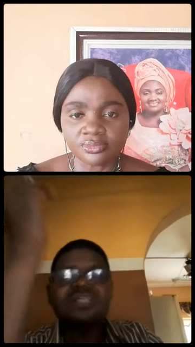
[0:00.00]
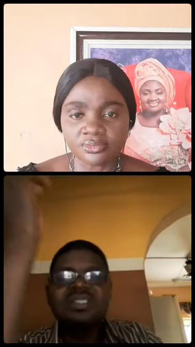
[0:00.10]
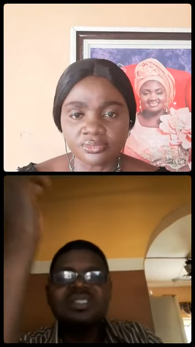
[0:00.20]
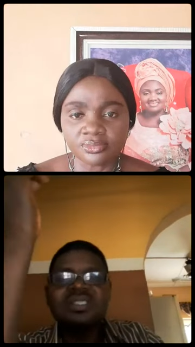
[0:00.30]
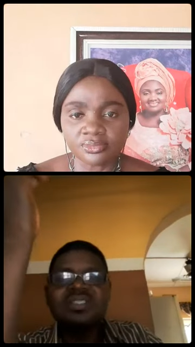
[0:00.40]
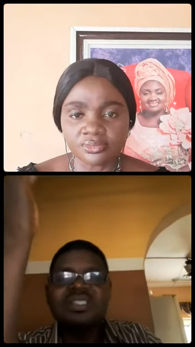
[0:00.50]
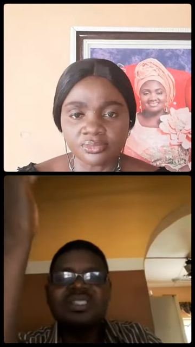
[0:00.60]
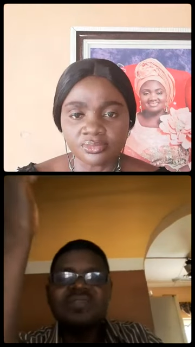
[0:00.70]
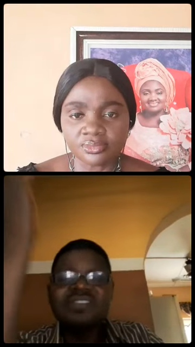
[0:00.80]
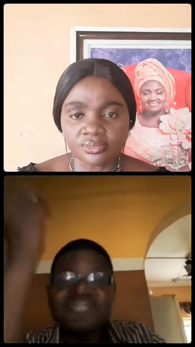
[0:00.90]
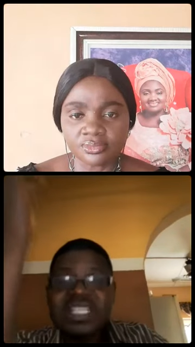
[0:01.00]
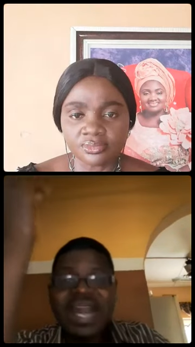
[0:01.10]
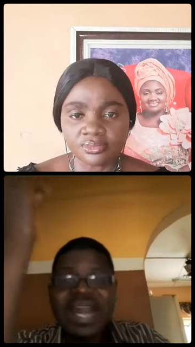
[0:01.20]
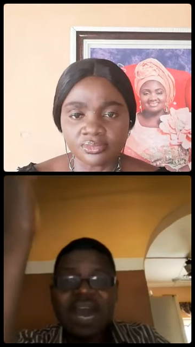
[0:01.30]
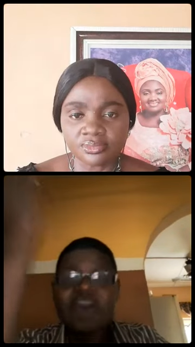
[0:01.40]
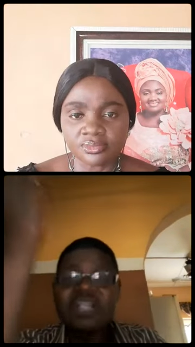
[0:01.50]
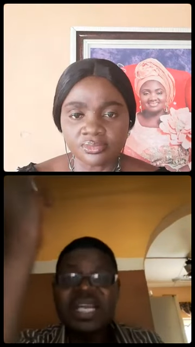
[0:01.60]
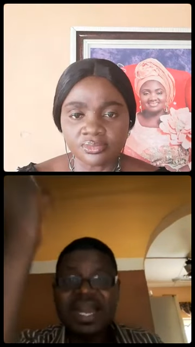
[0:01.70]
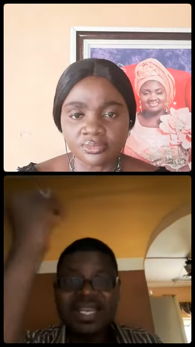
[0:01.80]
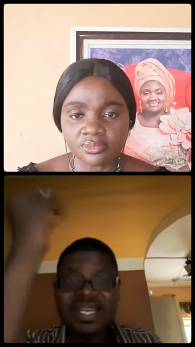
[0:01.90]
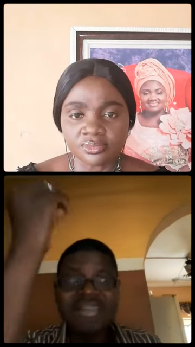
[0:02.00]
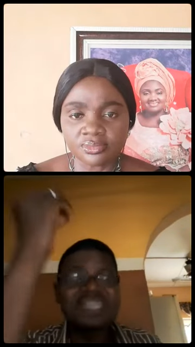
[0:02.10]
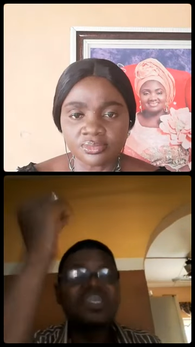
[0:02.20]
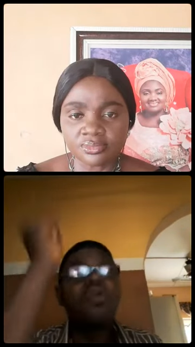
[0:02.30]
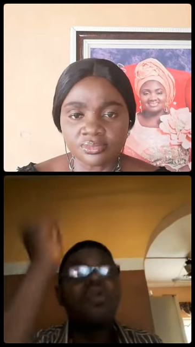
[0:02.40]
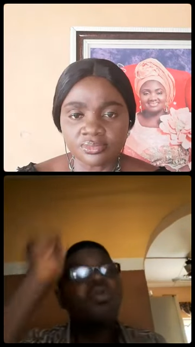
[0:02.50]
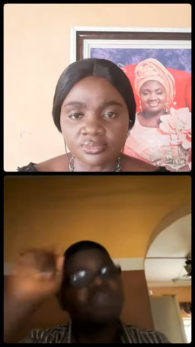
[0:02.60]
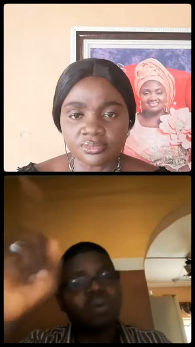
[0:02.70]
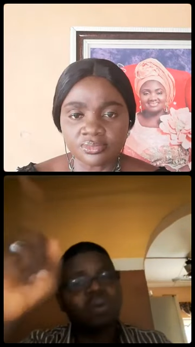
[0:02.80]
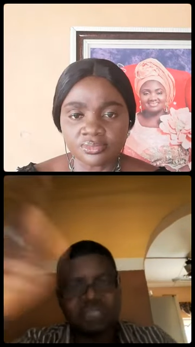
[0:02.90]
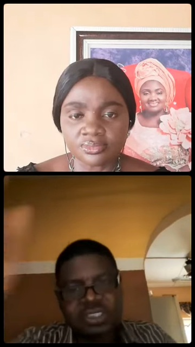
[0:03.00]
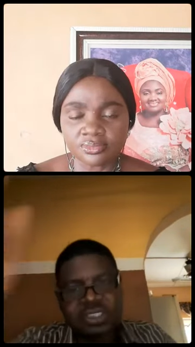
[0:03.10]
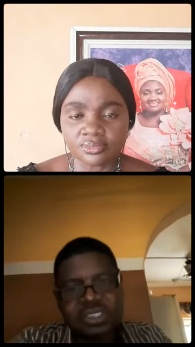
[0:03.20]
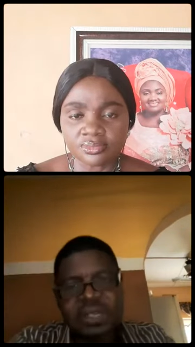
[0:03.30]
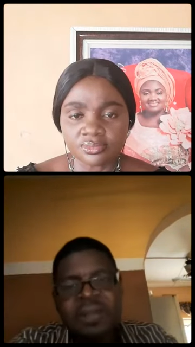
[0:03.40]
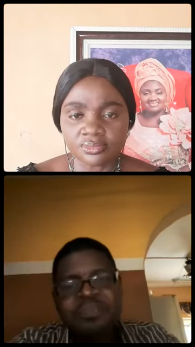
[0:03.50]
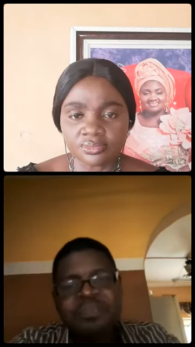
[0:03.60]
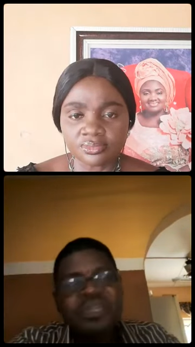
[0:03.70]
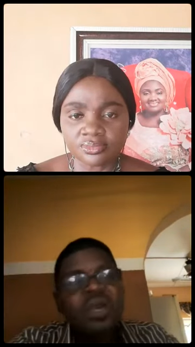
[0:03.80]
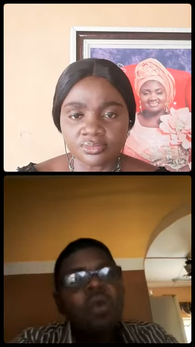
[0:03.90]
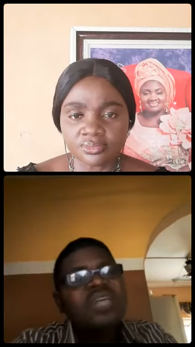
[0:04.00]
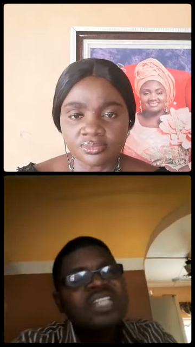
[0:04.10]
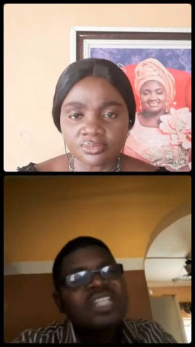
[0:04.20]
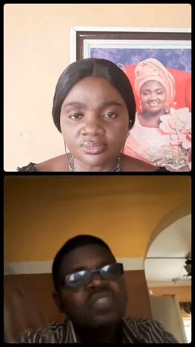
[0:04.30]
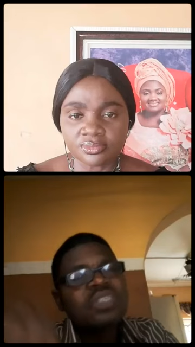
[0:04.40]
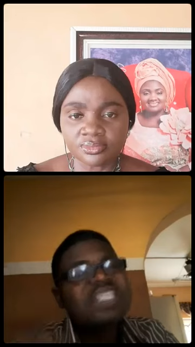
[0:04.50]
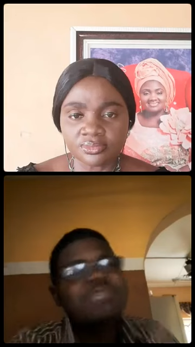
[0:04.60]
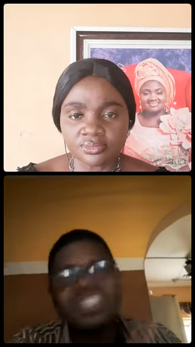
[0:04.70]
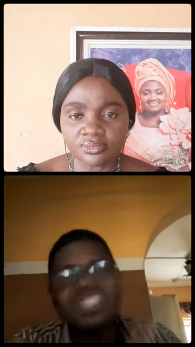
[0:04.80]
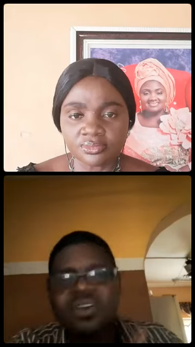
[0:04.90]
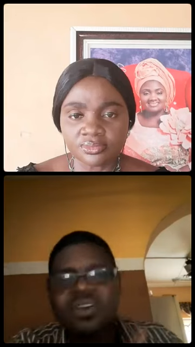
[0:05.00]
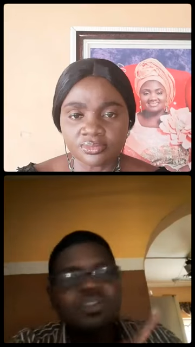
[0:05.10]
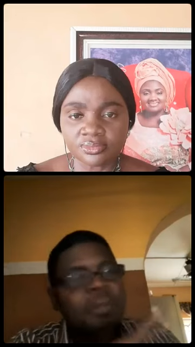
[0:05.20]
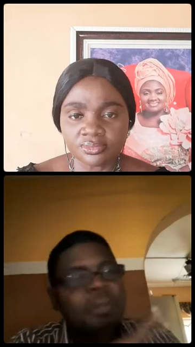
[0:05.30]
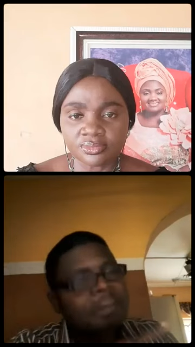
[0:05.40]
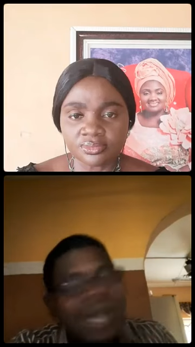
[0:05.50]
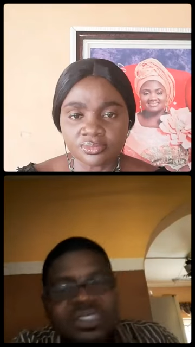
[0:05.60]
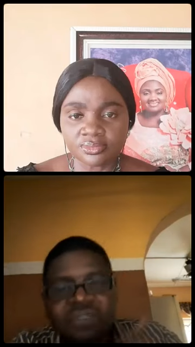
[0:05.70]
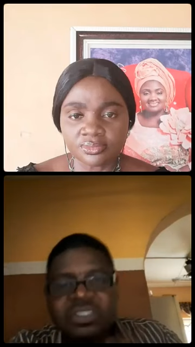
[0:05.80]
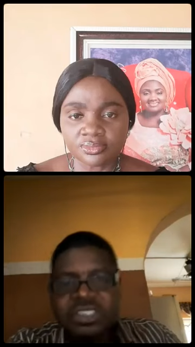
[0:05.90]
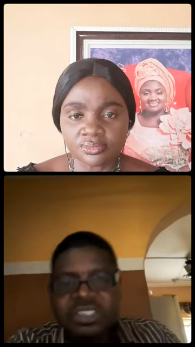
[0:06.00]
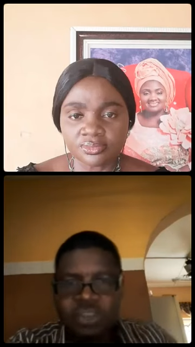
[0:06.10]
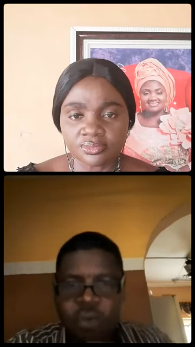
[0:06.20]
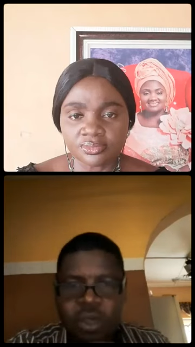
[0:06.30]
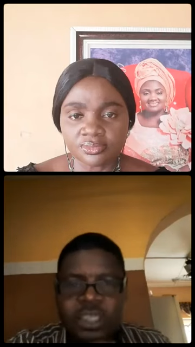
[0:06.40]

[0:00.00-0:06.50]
Speaker 1: 15 naira 100 naira in the house and say oh god oh that you will give me the honor to be part of this your